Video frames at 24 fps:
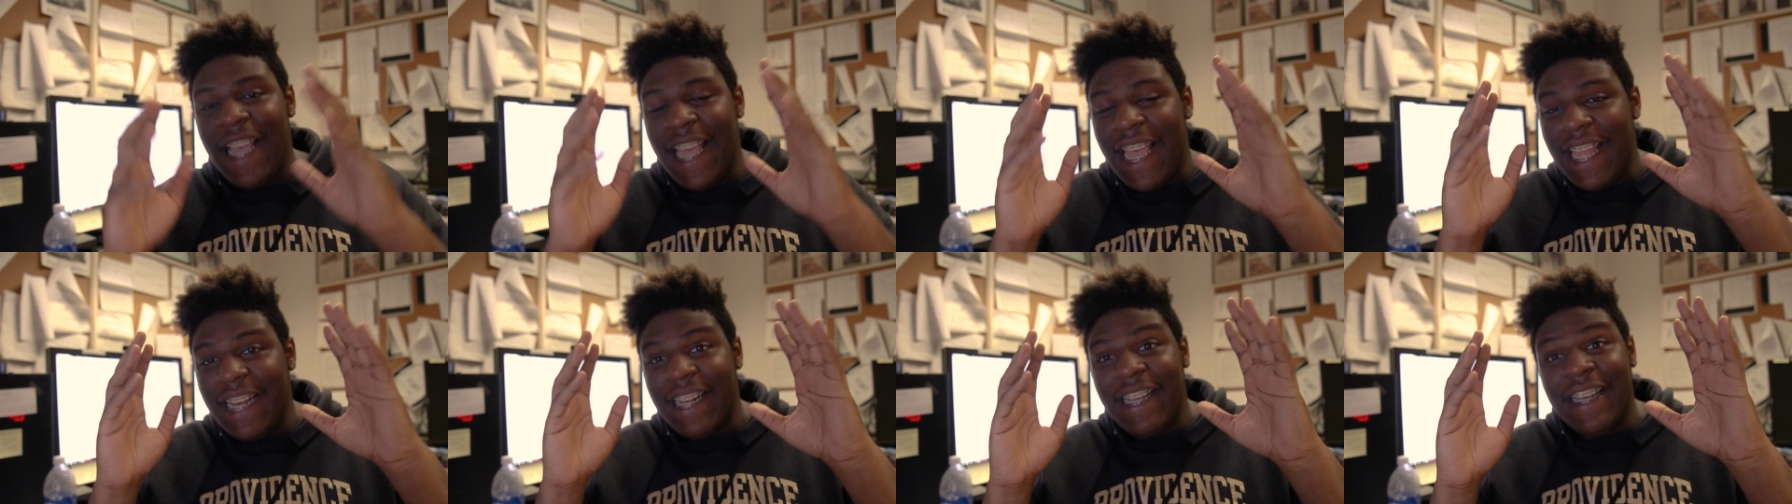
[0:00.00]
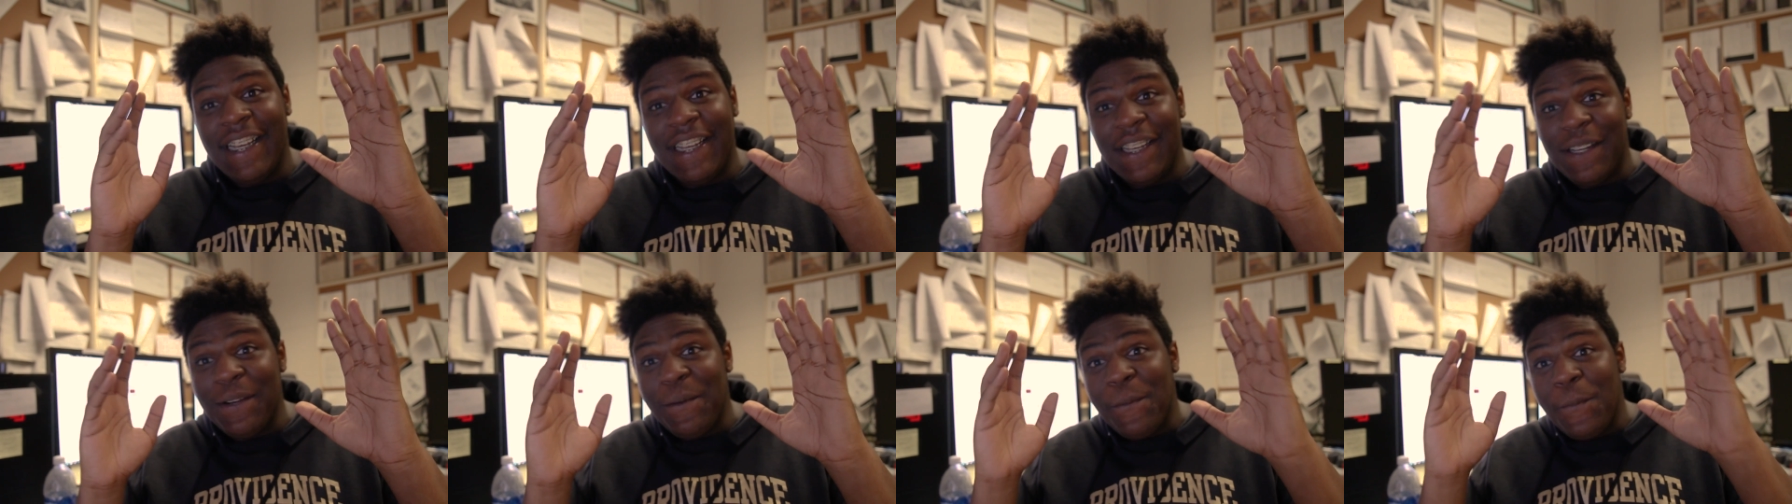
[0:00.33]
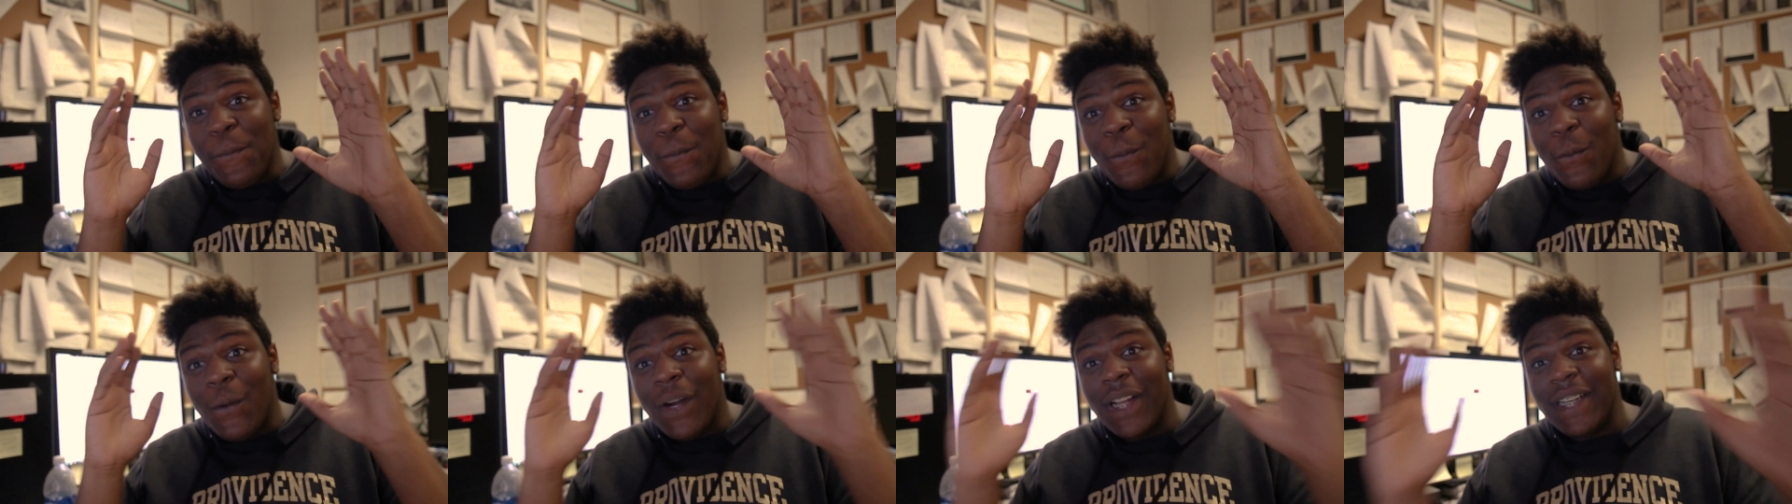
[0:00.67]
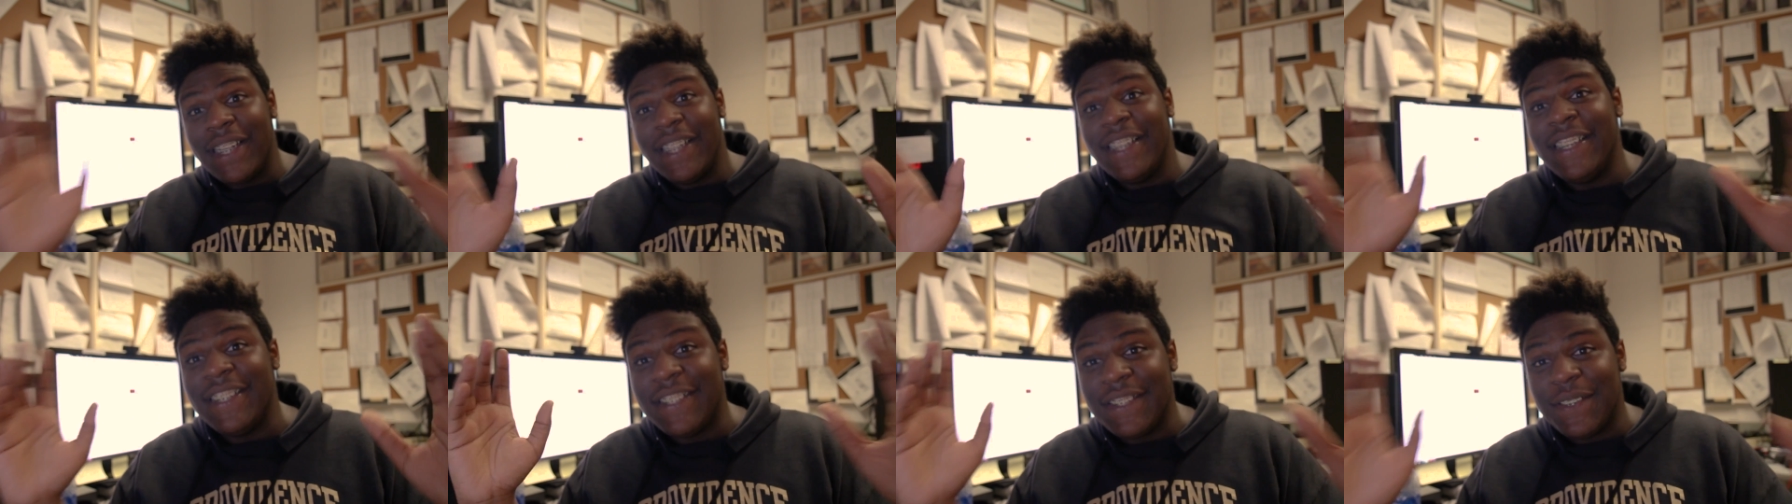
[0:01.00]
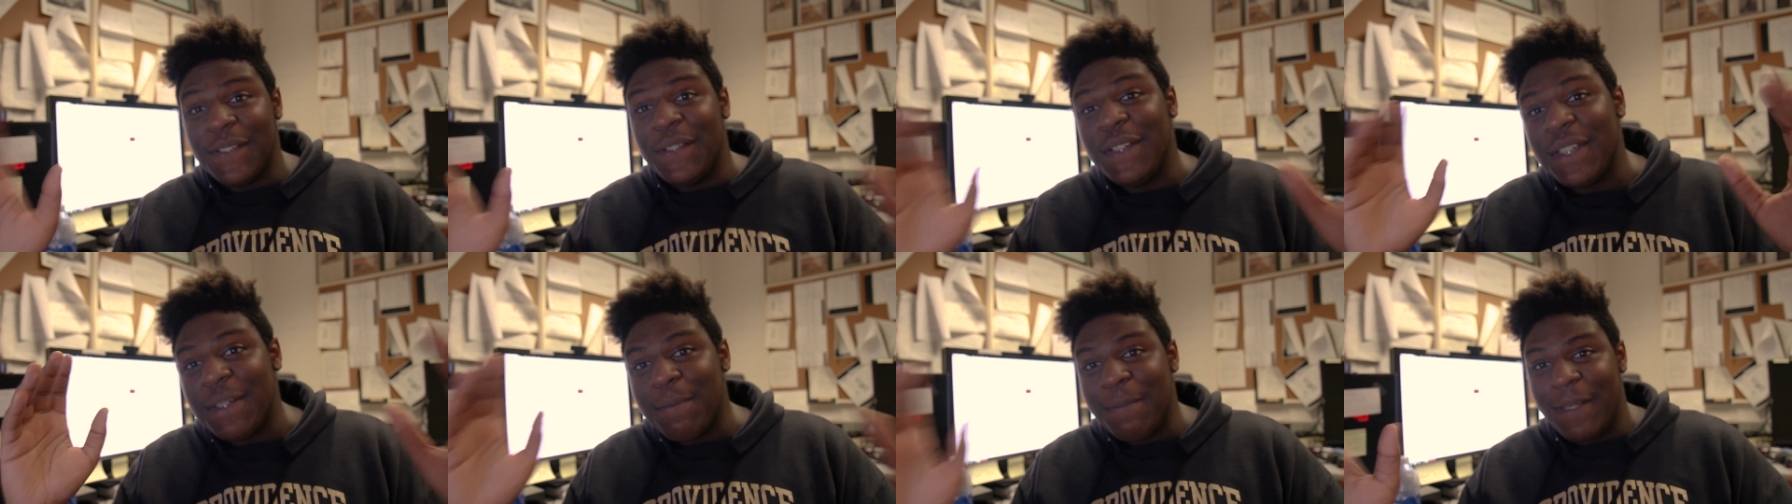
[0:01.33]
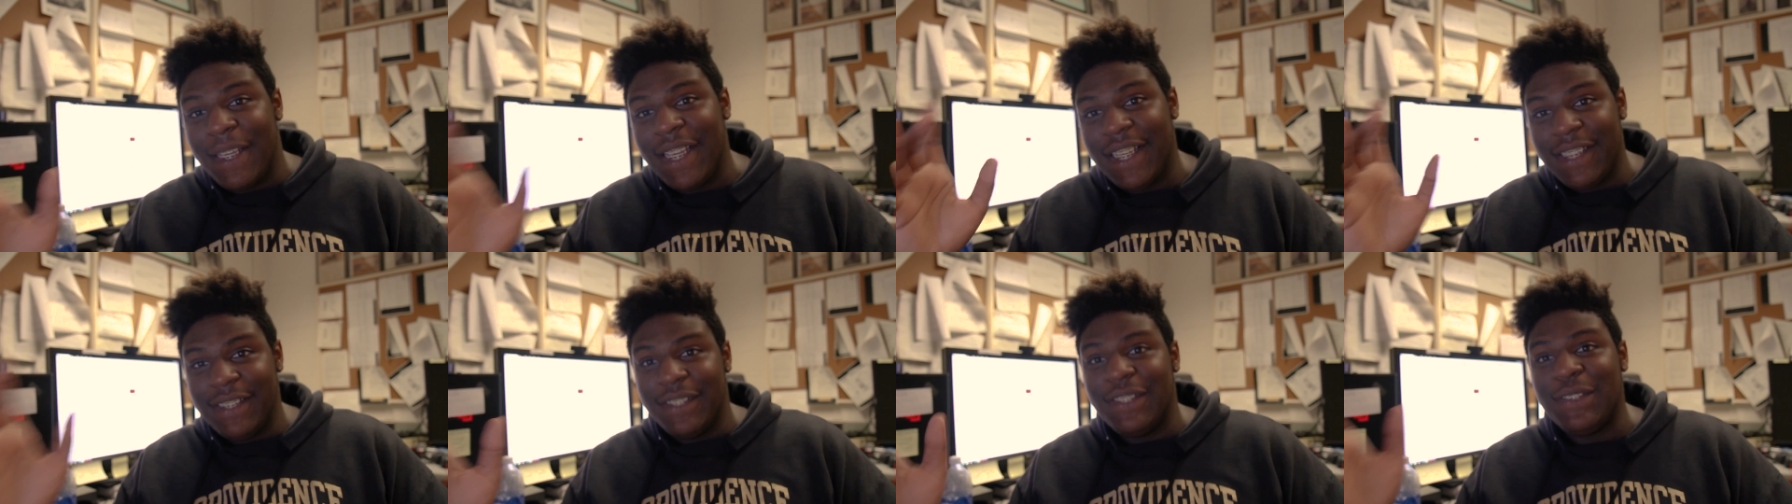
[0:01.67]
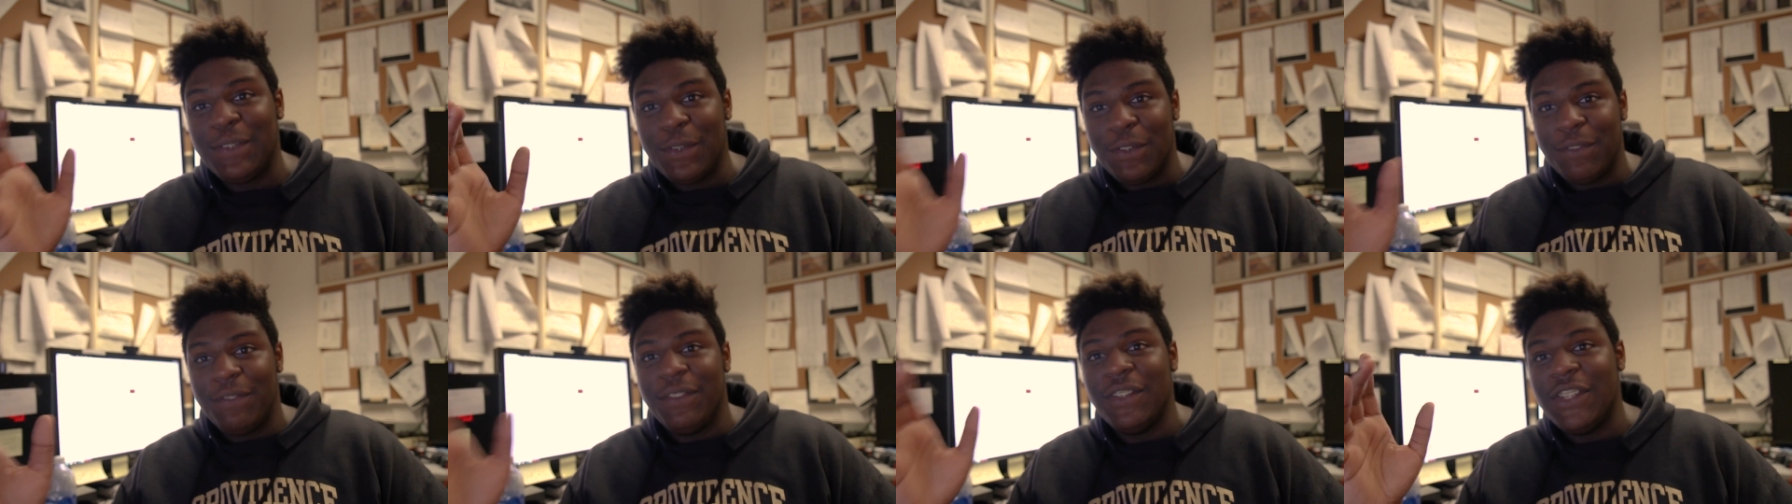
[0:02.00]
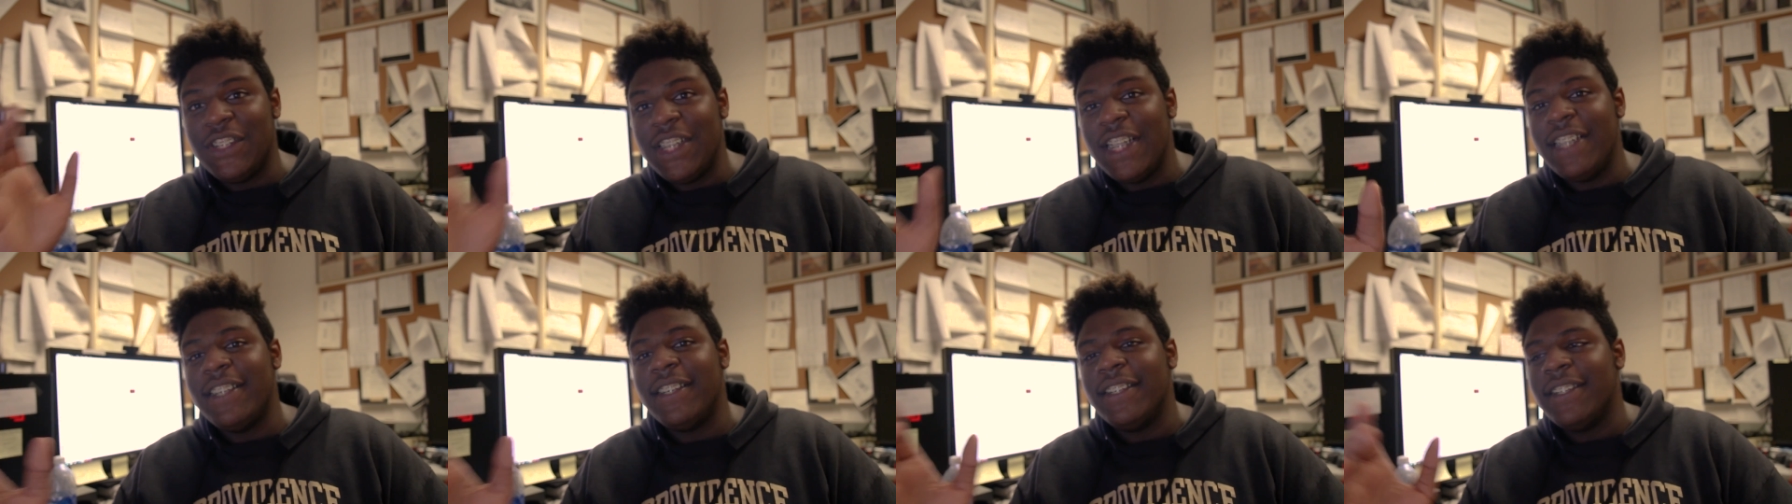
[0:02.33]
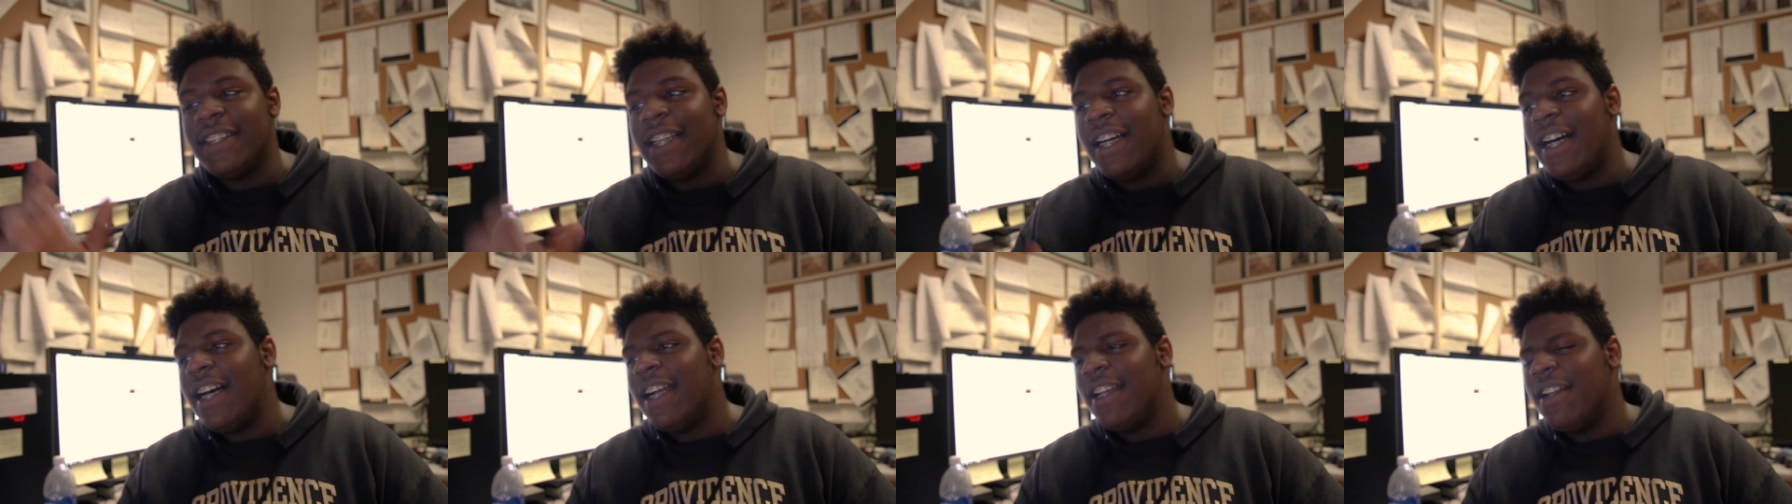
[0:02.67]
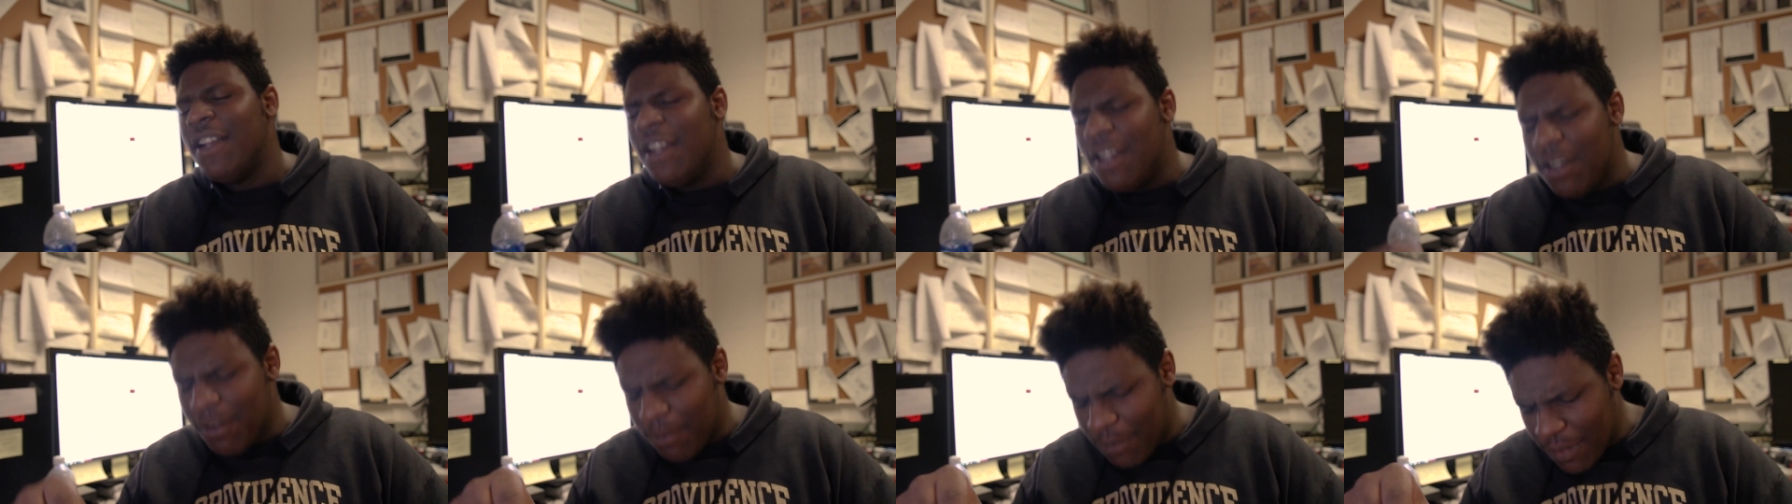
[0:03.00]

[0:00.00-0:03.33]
at uh, what is going to be in store for Jason Todd,